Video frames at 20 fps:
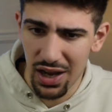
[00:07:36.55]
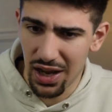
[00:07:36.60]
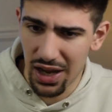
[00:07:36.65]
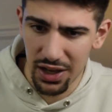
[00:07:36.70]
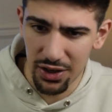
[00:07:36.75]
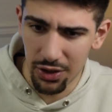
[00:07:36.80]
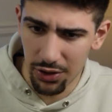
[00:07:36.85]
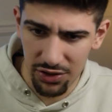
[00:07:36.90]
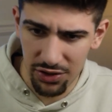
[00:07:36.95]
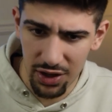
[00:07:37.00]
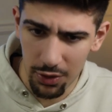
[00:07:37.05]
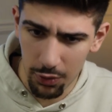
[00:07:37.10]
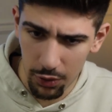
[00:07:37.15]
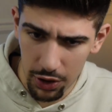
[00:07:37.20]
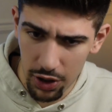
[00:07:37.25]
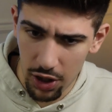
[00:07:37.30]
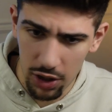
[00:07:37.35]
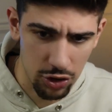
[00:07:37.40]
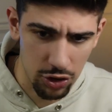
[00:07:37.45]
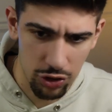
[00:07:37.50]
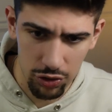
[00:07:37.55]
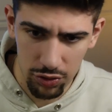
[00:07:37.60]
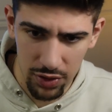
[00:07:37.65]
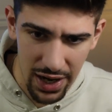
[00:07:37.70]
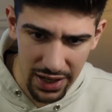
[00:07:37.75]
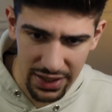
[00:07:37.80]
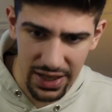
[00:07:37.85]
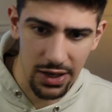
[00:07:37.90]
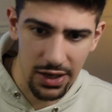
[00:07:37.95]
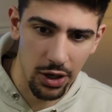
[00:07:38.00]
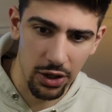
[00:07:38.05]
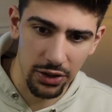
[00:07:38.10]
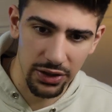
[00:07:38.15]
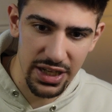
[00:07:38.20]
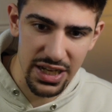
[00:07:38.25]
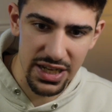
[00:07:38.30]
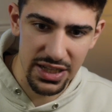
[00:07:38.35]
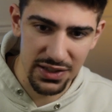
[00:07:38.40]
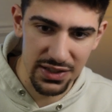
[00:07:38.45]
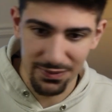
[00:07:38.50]
I noticed that we're not tracking our
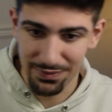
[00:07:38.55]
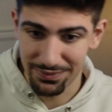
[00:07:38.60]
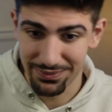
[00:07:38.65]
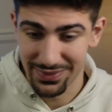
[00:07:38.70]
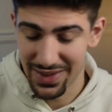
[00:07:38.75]
leads.